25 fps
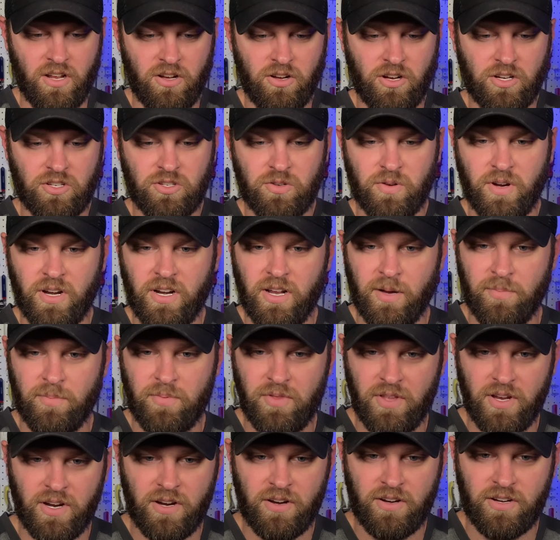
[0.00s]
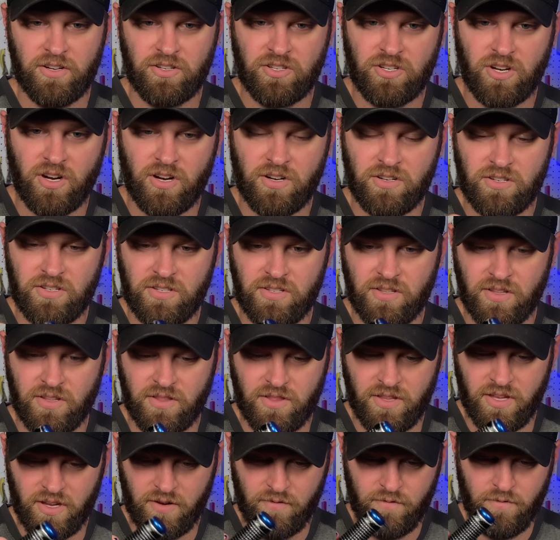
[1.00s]
of hooks right up there and it charges the
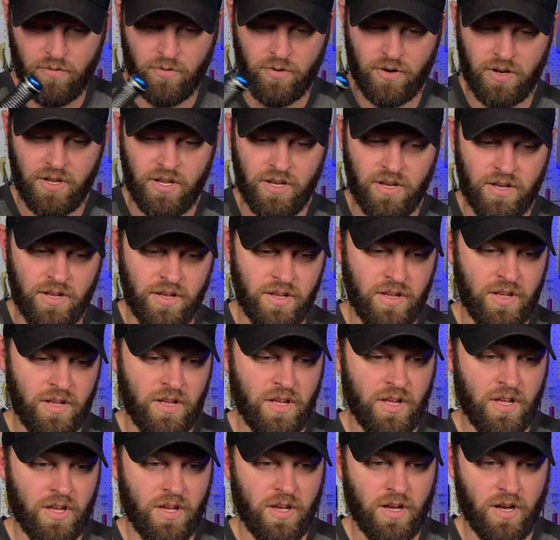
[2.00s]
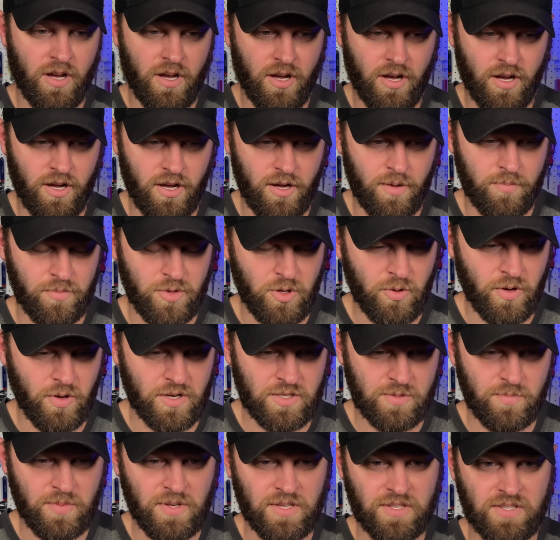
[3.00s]
thing for you.
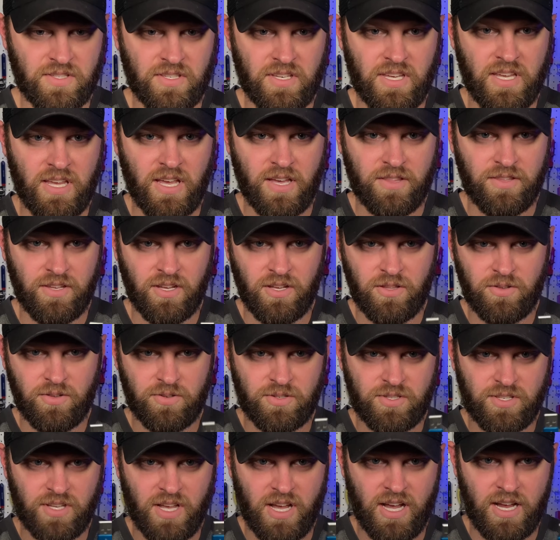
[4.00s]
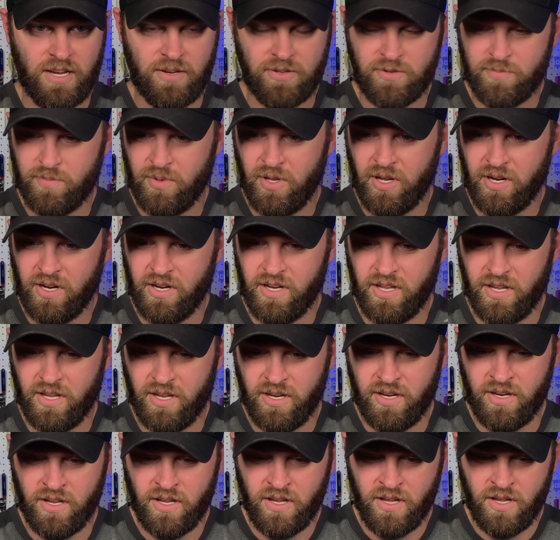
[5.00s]
USB-C on the other side, just plug it
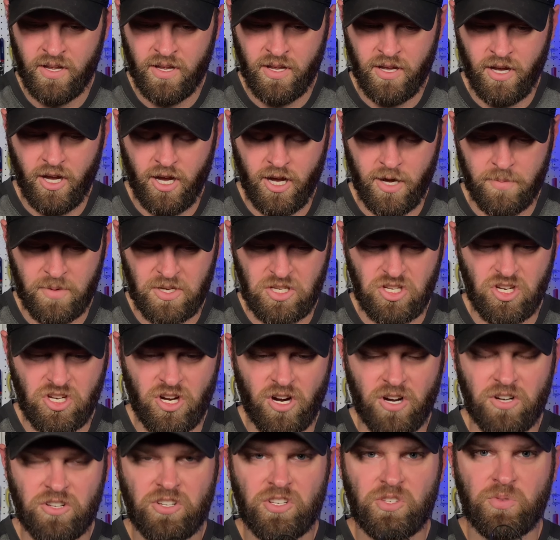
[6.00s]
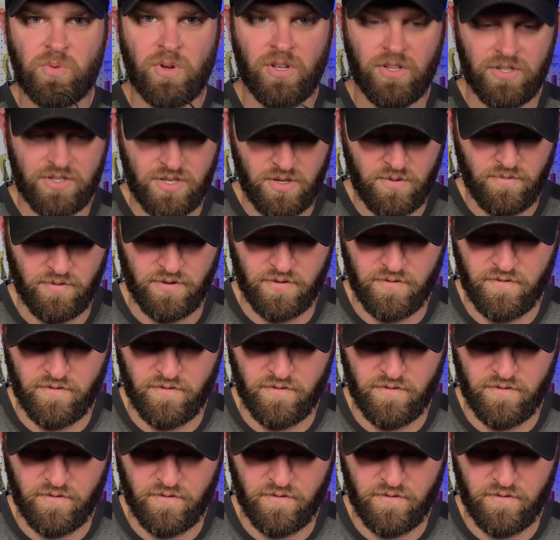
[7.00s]
in. It charges relatively